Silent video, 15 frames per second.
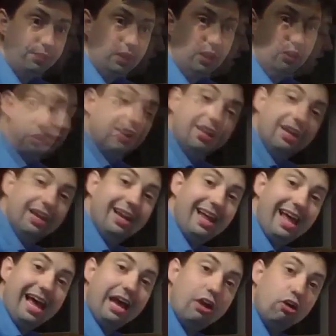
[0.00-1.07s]
Which has to
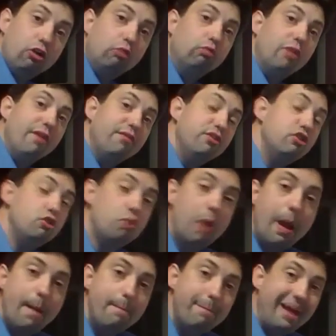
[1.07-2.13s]
hit at our
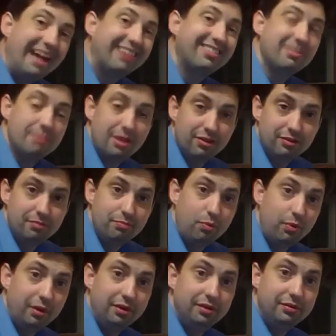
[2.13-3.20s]
revenue
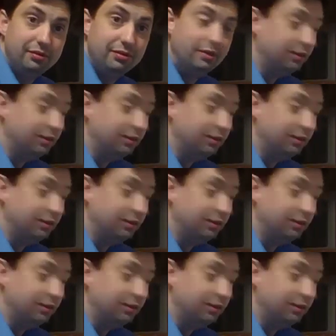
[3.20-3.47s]
maximizing point.